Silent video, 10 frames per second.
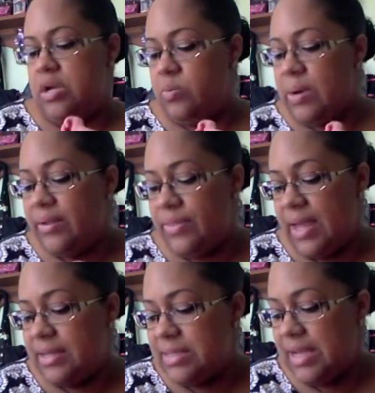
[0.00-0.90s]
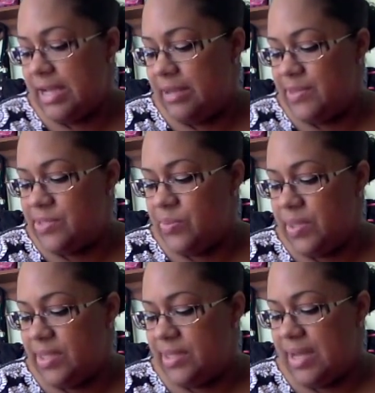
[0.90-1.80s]
Around that time is
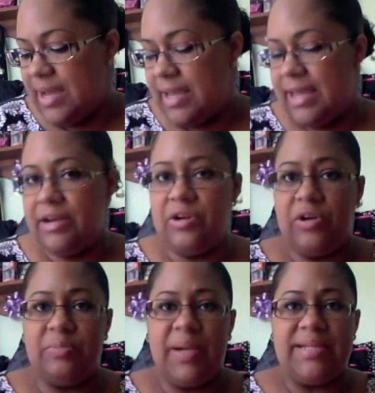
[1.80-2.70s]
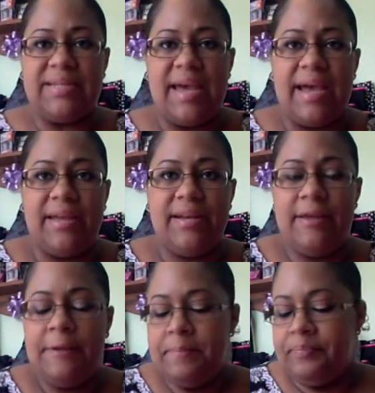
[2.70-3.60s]
when I had called my dad
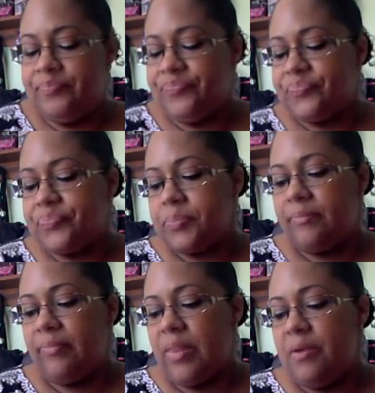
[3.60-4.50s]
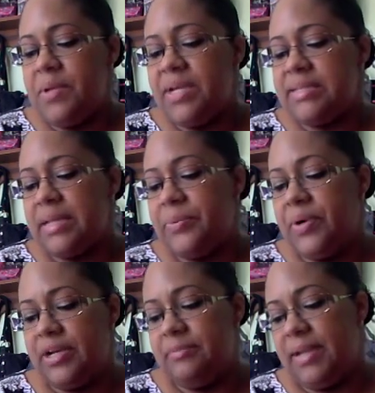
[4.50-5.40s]
because I
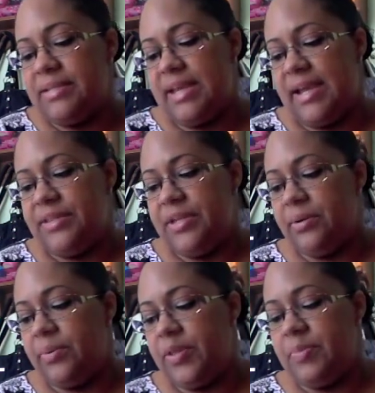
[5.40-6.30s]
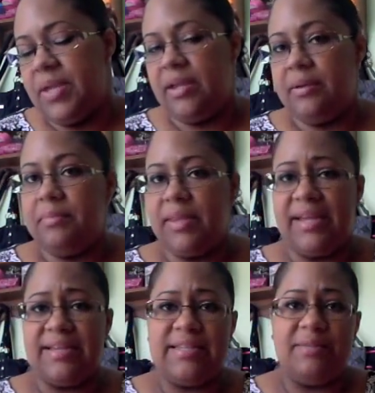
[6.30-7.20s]
wanted my dad there with me.
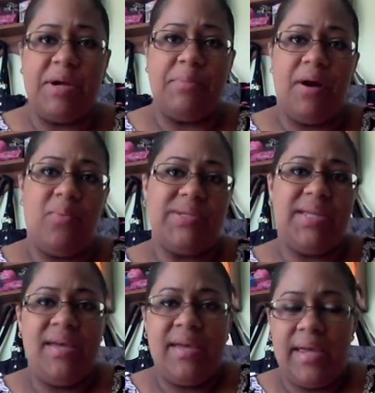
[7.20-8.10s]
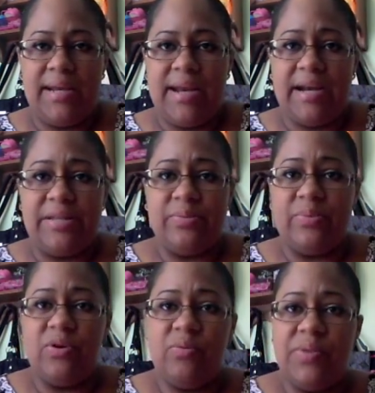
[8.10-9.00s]
Like I said, my mom was in and out of the
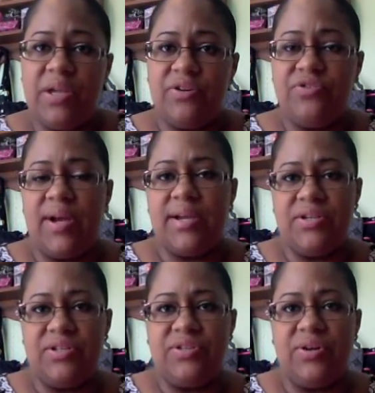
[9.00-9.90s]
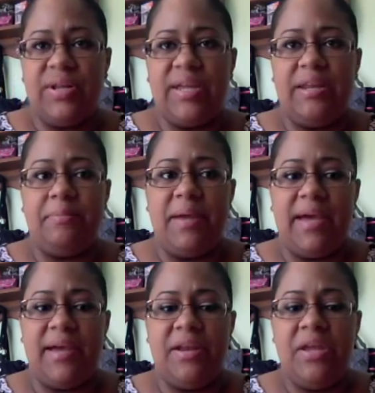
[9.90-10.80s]
room. The contractions started getting
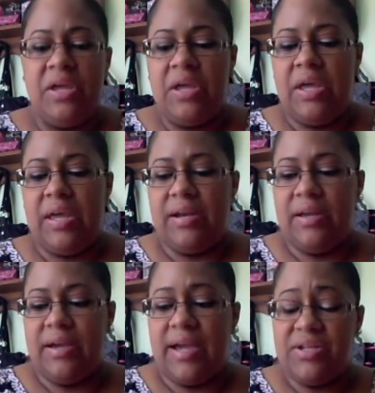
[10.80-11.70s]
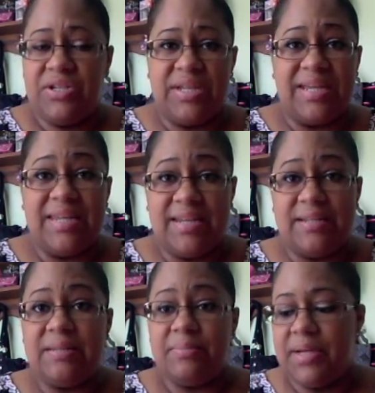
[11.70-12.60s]
bad, and I needed
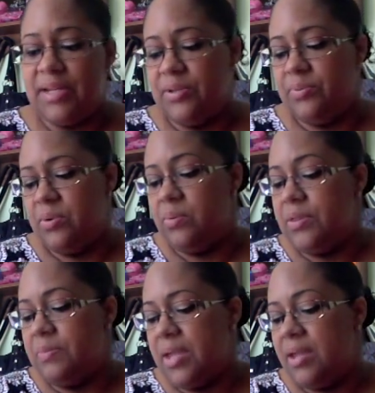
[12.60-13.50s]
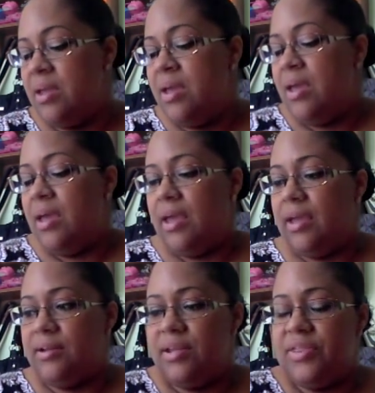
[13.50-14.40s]
somebody in the room with me.
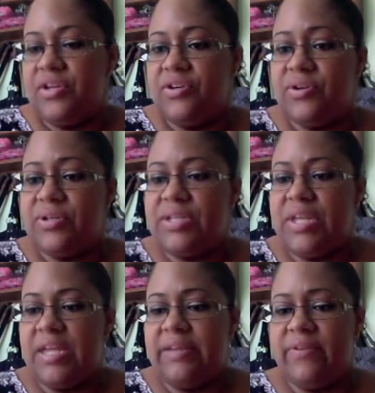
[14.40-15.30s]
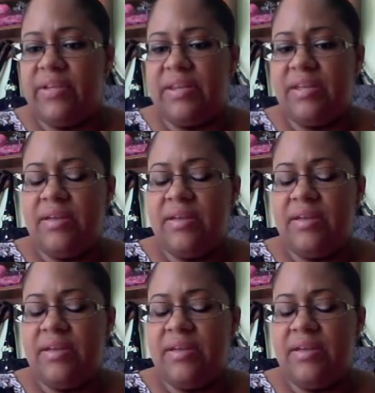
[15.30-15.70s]
And the nurse even